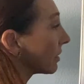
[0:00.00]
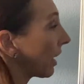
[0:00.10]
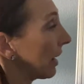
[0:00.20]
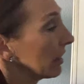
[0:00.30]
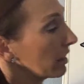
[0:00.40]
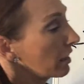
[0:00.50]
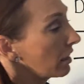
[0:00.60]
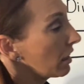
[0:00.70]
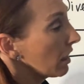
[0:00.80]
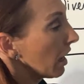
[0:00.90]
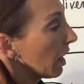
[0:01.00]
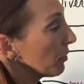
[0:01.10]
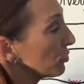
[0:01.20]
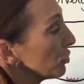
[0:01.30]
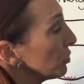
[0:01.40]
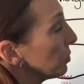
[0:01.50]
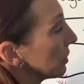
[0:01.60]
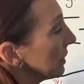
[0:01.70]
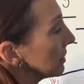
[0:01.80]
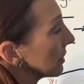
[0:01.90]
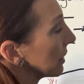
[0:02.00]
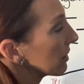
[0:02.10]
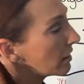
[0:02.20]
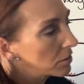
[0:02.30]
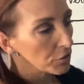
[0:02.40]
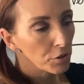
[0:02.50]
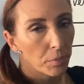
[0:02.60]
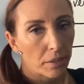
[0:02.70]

like two plates like this or two